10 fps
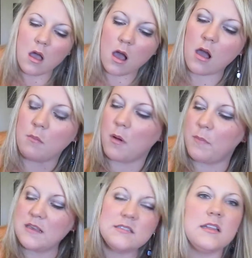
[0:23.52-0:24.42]
um,
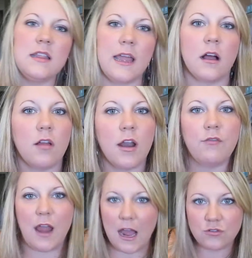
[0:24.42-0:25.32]
basically like a lot
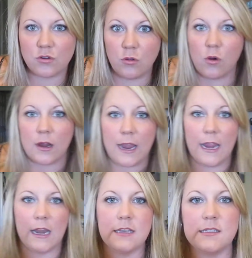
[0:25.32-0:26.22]
of natural
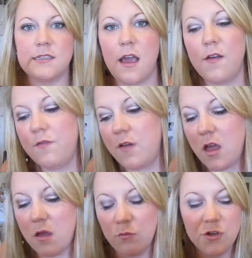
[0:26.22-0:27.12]
organic stuff,
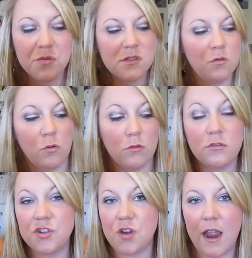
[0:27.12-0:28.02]
um, which was cool
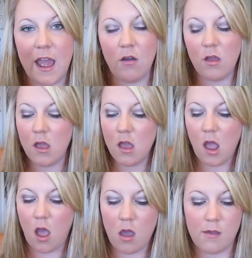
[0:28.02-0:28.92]
to try out.
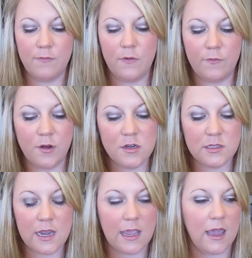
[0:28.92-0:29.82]
Um,
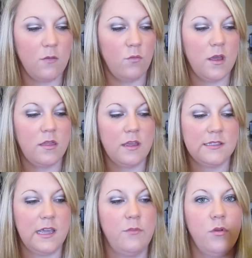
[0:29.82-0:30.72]
first, it came with a
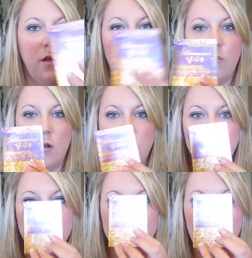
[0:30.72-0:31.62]
sample of
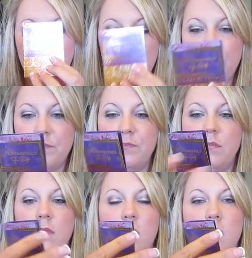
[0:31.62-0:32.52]
Wonderstruck
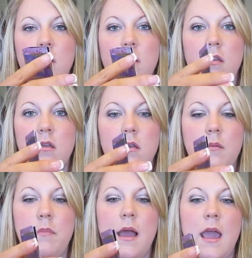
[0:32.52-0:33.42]

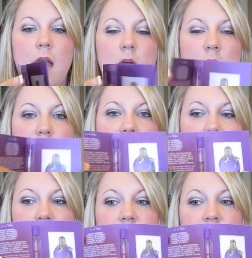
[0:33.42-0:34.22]
by um, Taylor